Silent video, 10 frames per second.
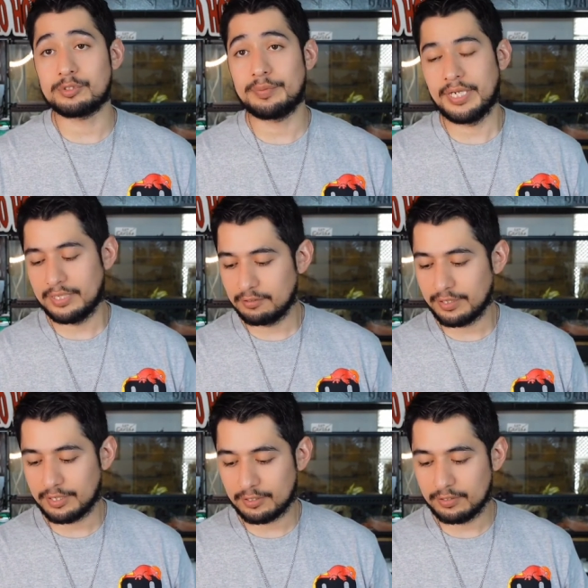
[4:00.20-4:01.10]
to be
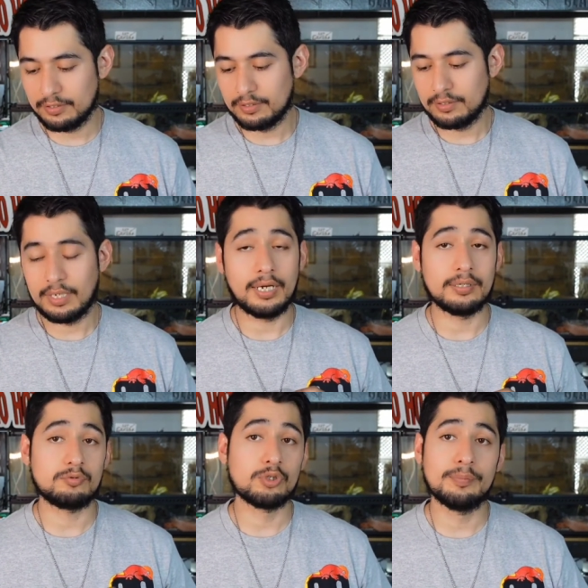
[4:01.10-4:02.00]
handling her
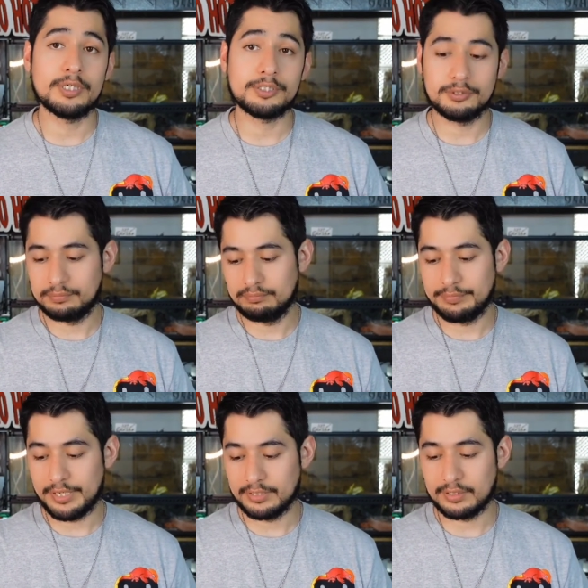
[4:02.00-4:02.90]
uh, too much
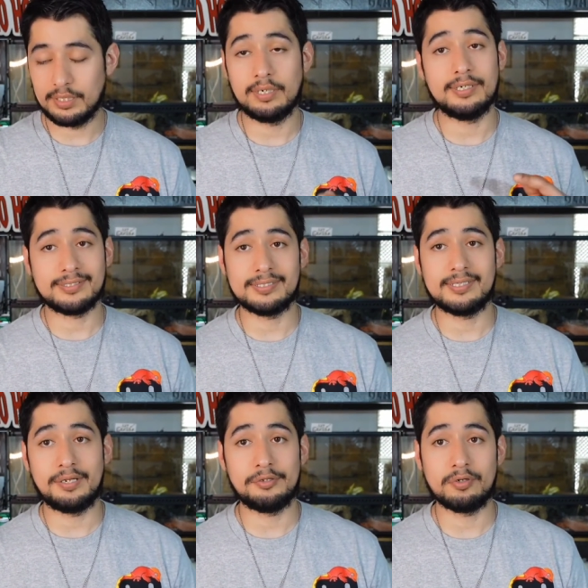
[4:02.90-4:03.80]
because uh, as I
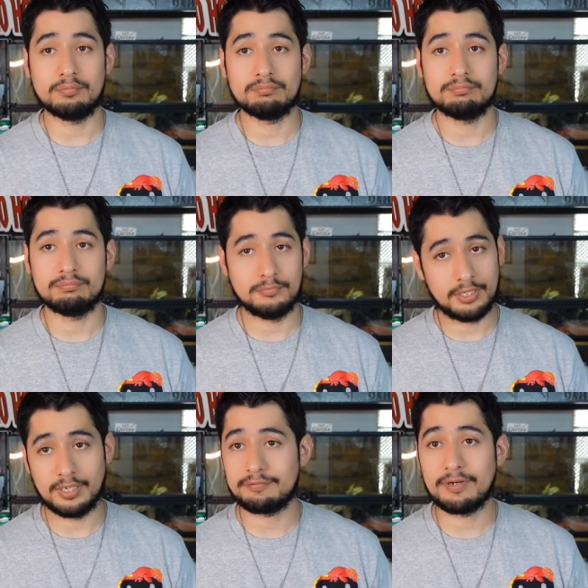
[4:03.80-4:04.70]
said you know they're
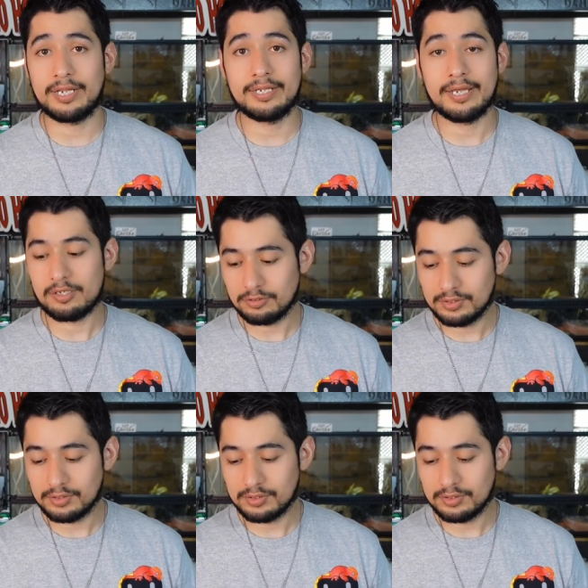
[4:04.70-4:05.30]
not flying geckos.